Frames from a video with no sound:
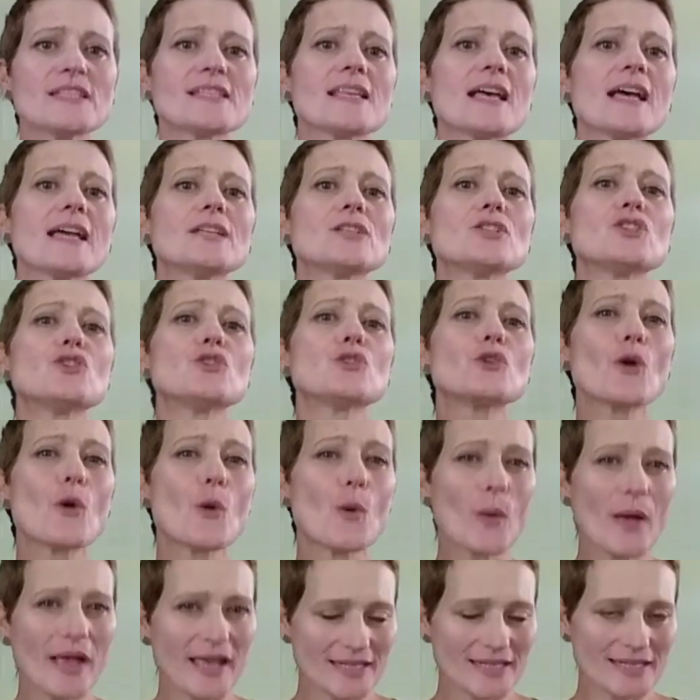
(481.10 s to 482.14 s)
the design to
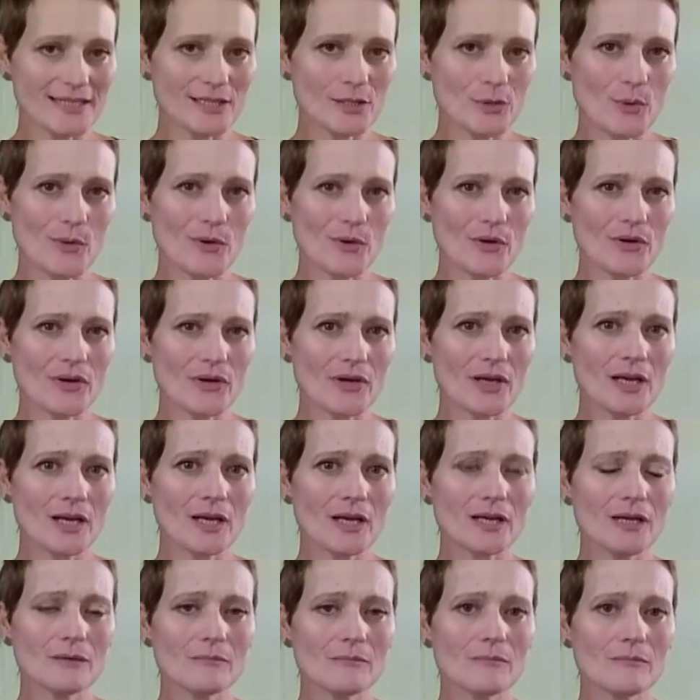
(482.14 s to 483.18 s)
go any lower.
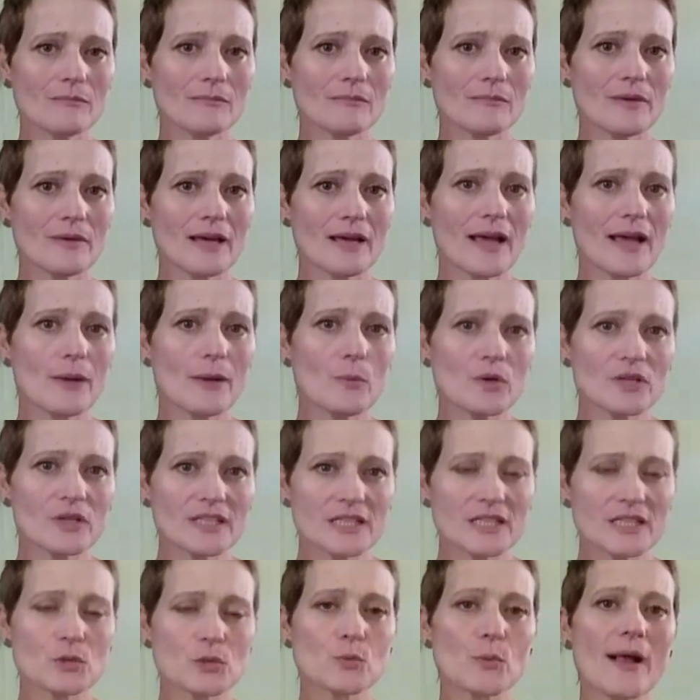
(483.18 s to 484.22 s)
I
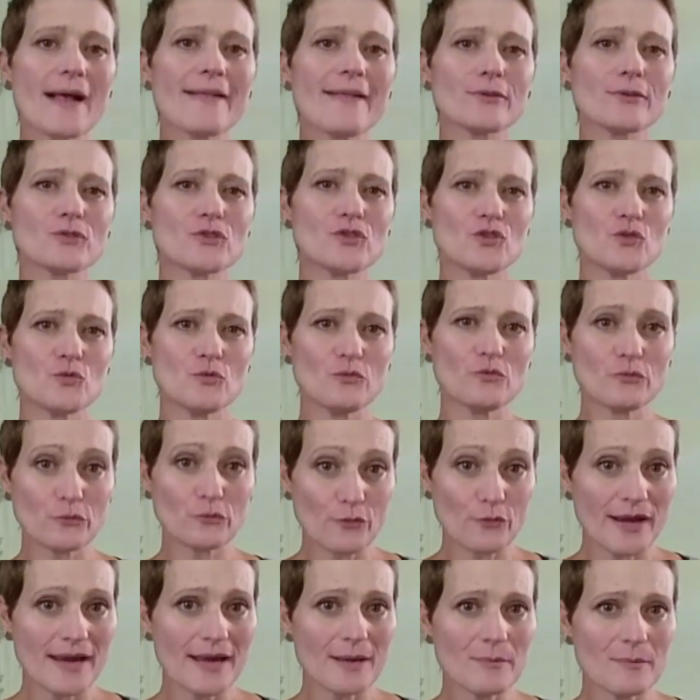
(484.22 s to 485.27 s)
wanted it rather to
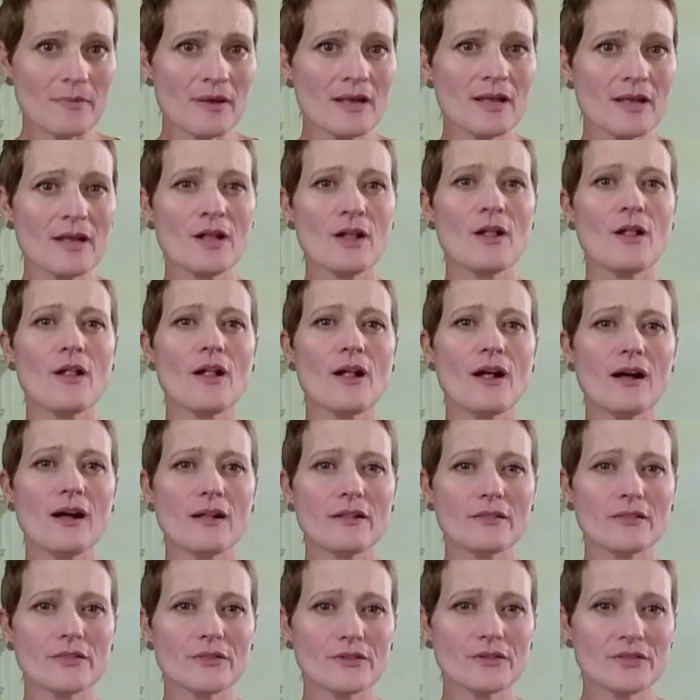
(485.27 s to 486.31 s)
frame
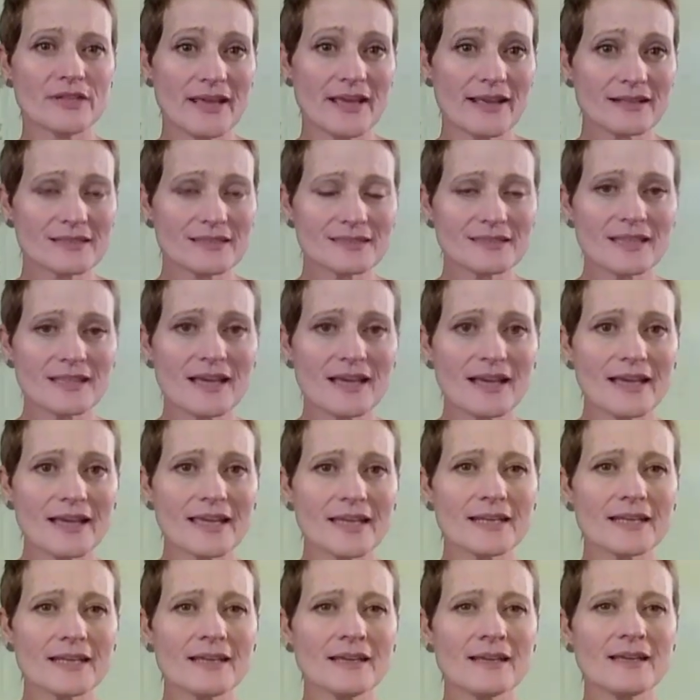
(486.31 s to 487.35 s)
the
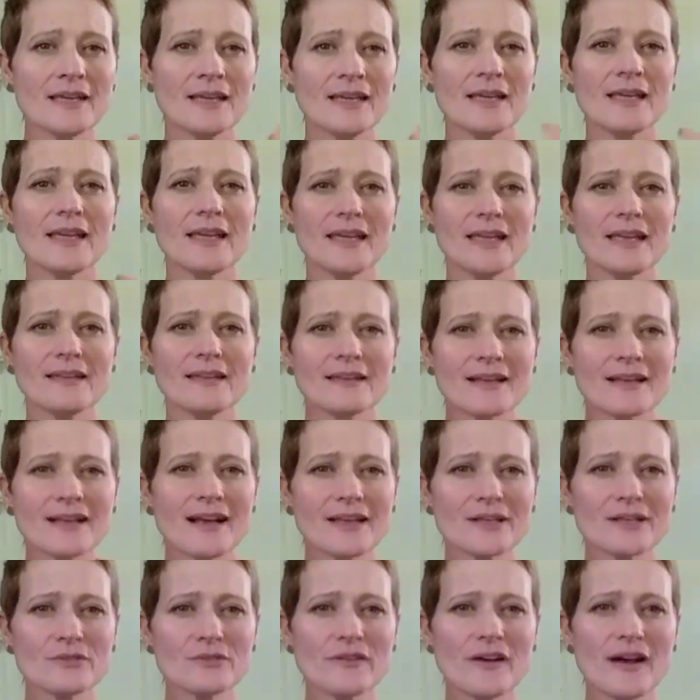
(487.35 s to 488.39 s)
neckline and
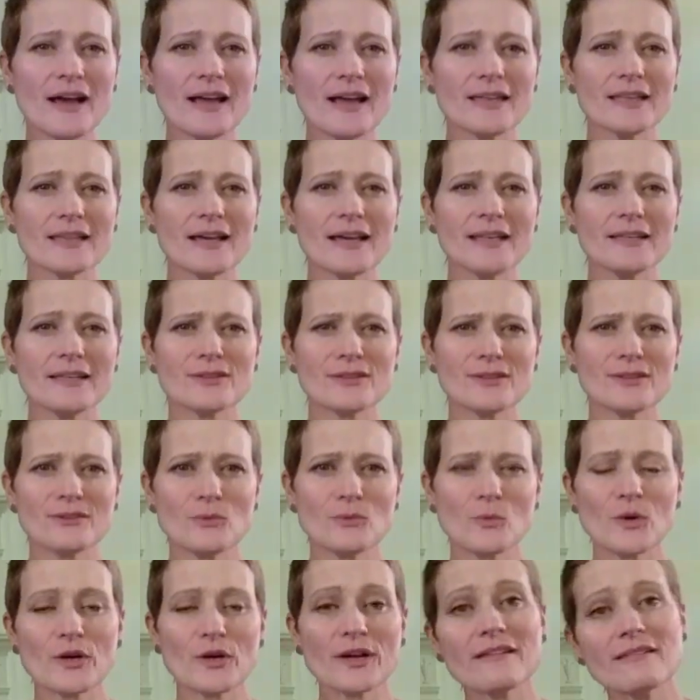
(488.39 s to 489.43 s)
kind of highlight
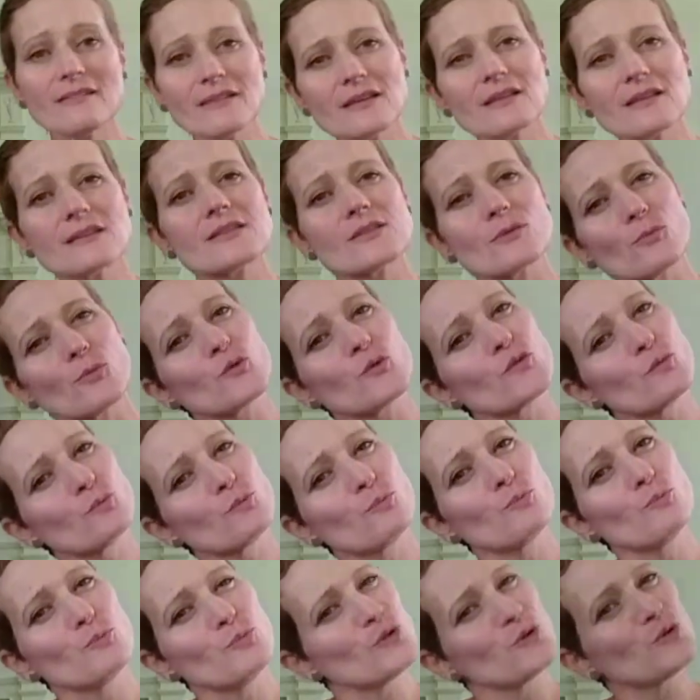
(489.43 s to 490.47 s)
what I think is the
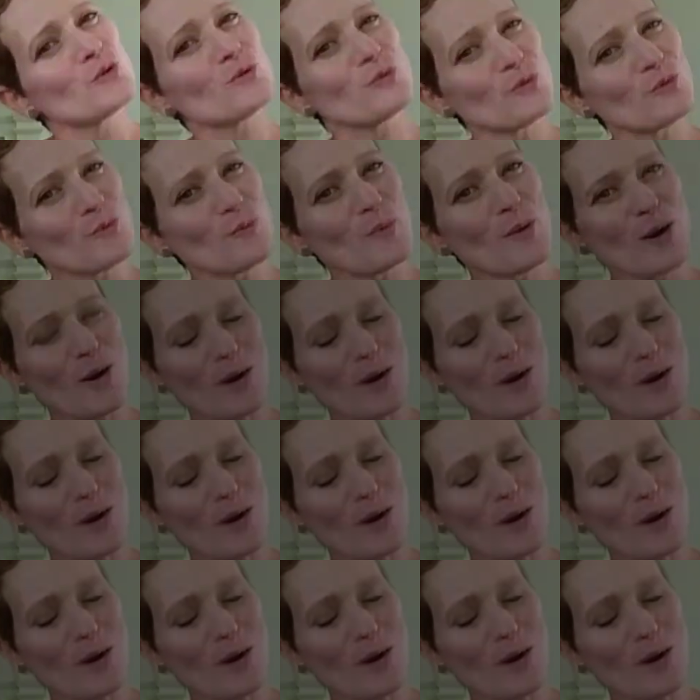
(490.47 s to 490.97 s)
most beautiful